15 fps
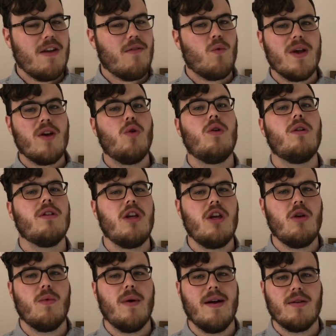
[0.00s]
if we all
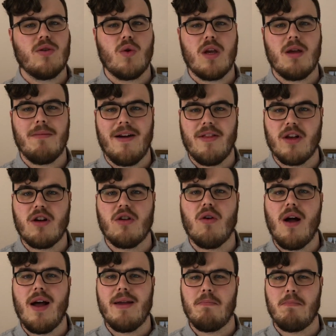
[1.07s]
knew we were talking about the
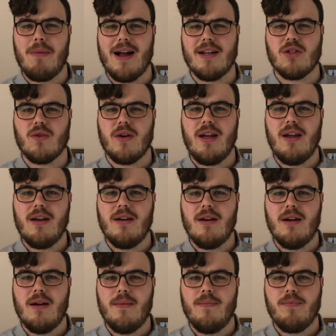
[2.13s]
crime battery,
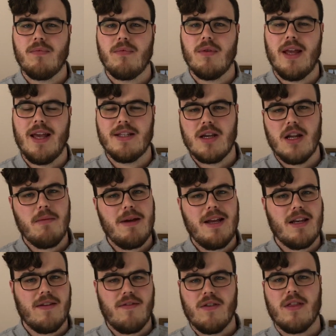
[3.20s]
it's going to mean
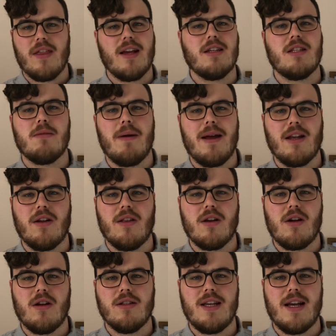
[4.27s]
different things depending on the
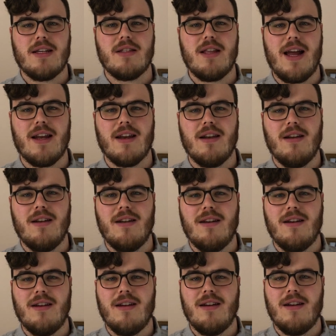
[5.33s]
context then.
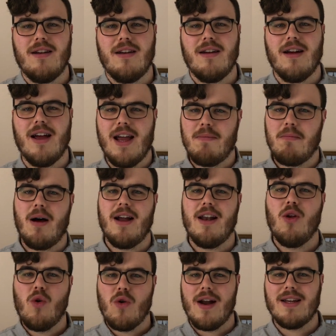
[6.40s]
In my
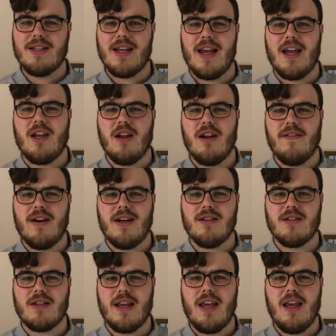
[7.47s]
law essay at
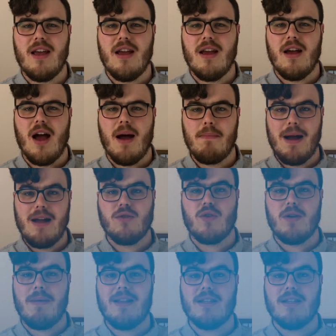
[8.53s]
university, a battery meant